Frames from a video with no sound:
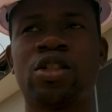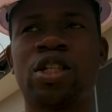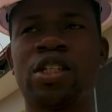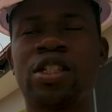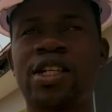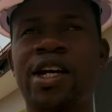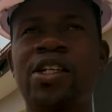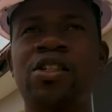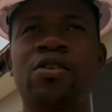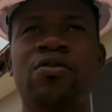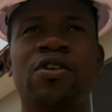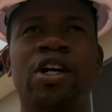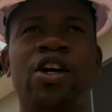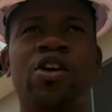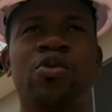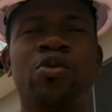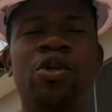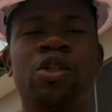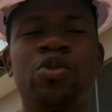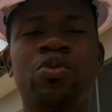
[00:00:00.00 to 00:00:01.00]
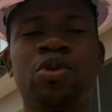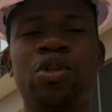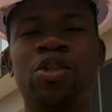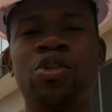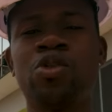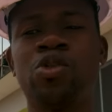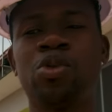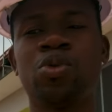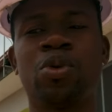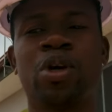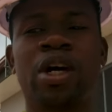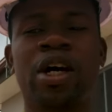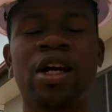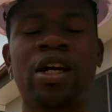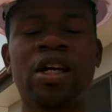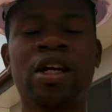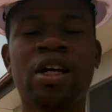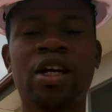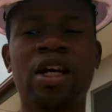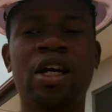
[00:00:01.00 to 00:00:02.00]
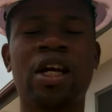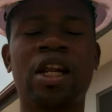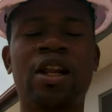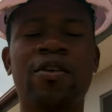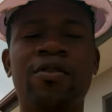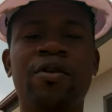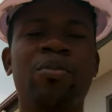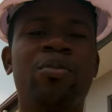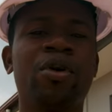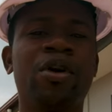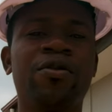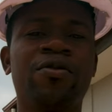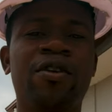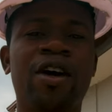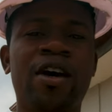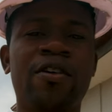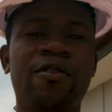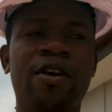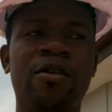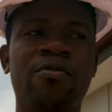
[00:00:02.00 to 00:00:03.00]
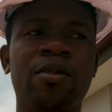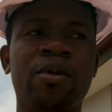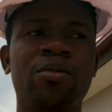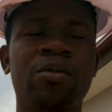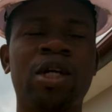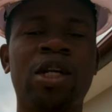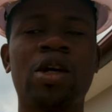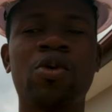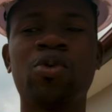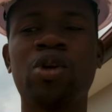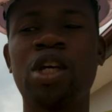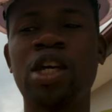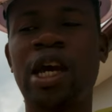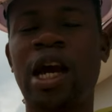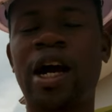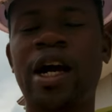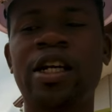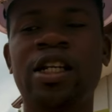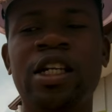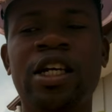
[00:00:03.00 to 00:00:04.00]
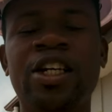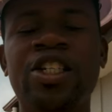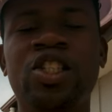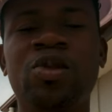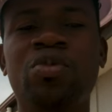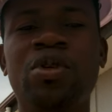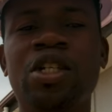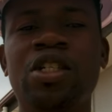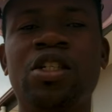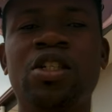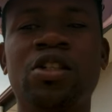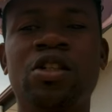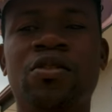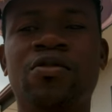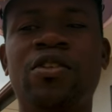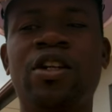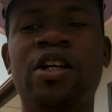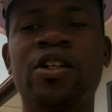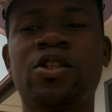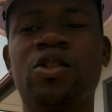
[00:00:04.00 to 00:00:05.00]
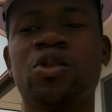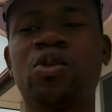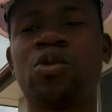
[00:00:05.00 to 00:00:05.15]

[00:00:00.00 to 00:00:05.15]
So the size of iron rods we used were 11.5 mm, and then we had eight pieces of that.